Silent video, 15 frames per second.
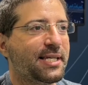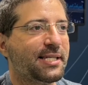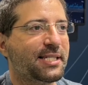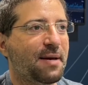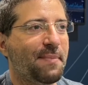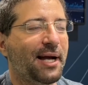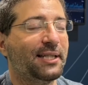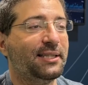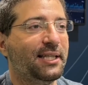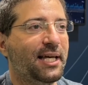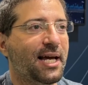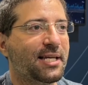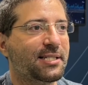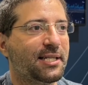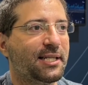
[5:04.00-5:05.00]
some
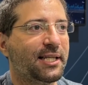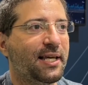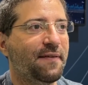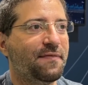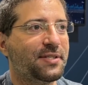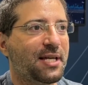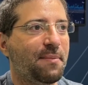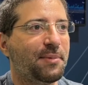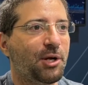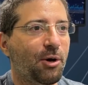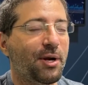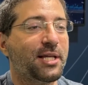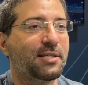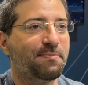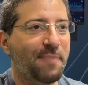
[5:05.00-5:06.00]
ideas and give some
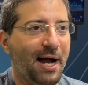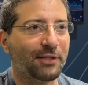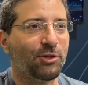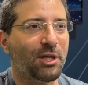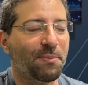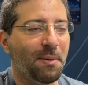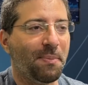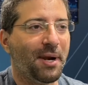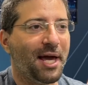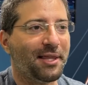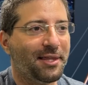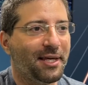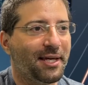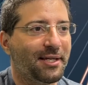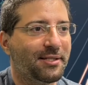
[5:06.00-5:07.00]
knowledge back to the people, I
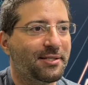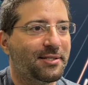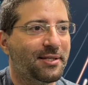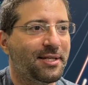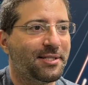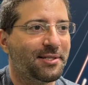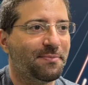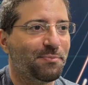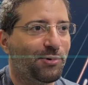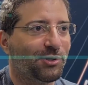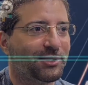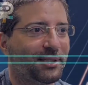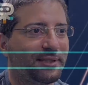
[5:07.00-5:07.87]
think it's important.